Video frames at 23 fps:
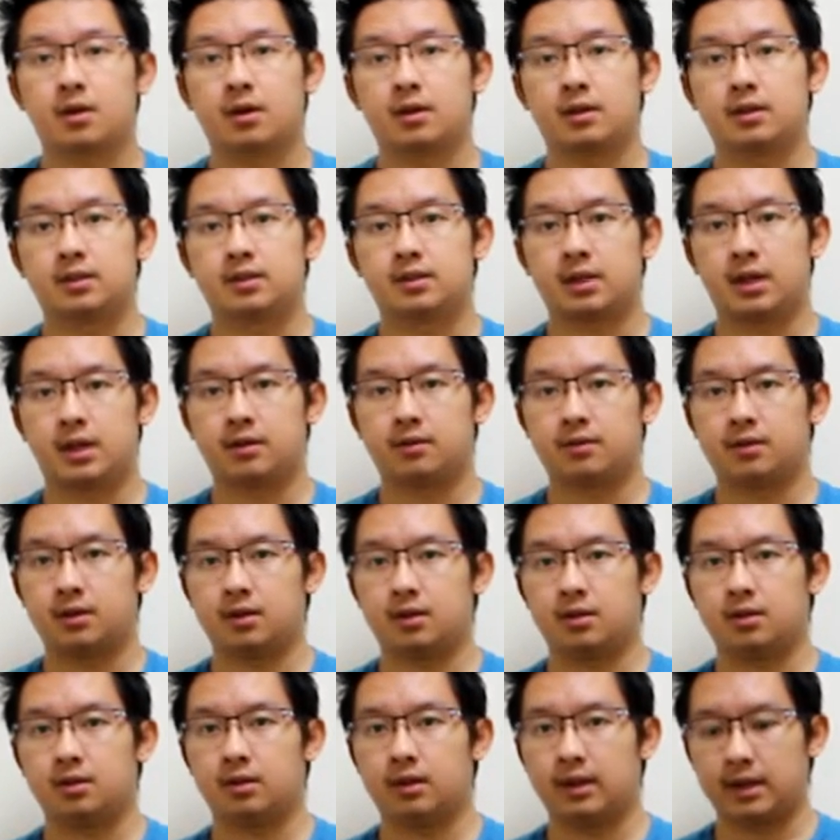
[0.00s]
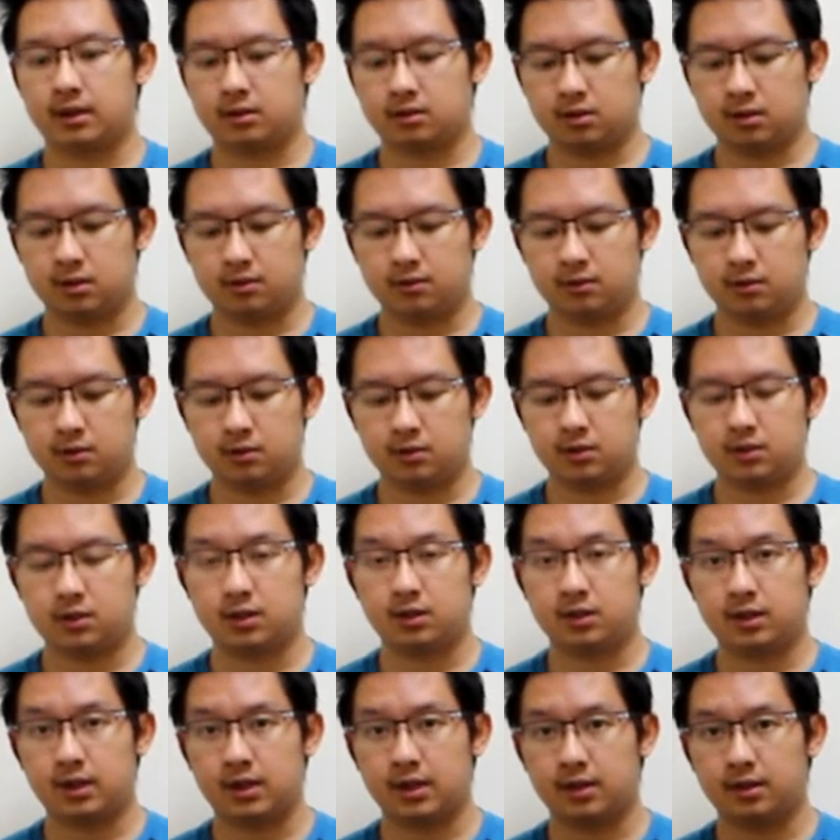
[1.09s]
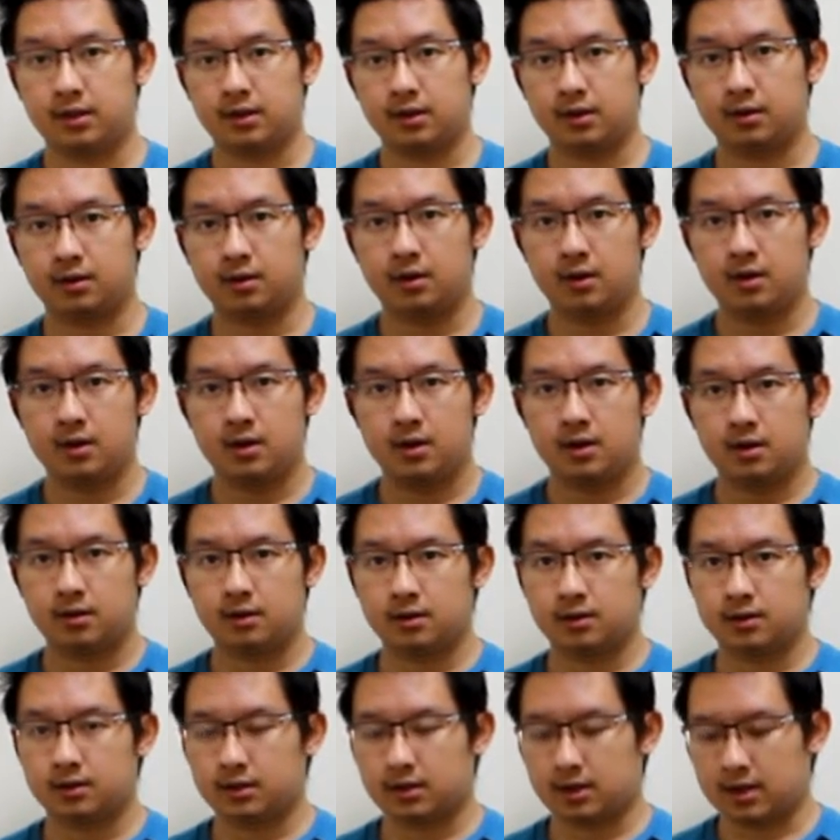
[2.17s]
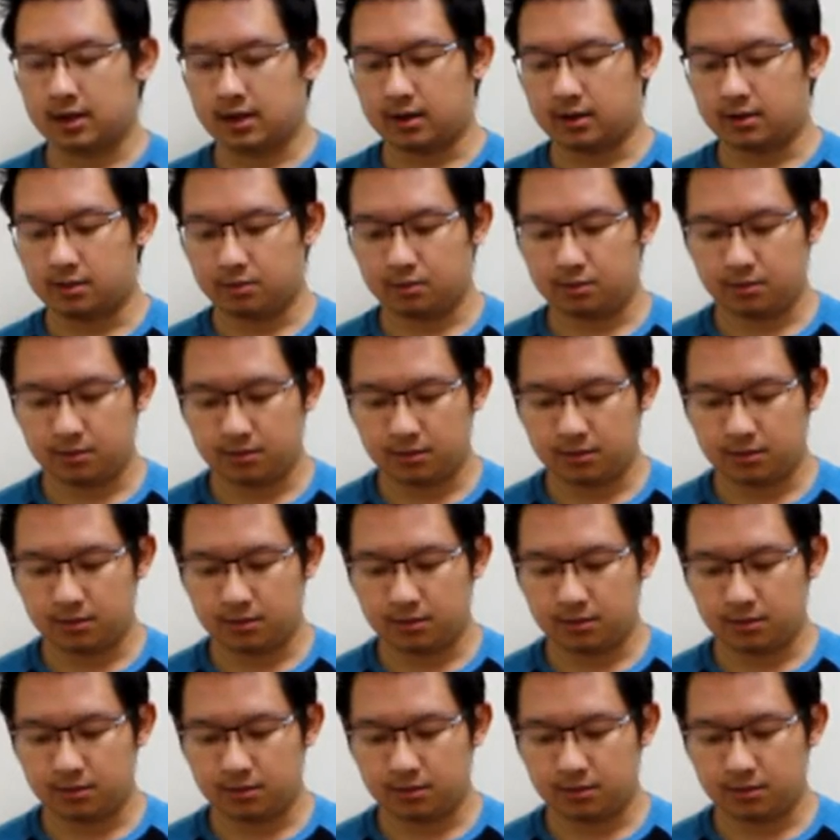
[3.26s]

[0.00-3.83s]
on the side of the Lancer Evolution 10 there, on the side.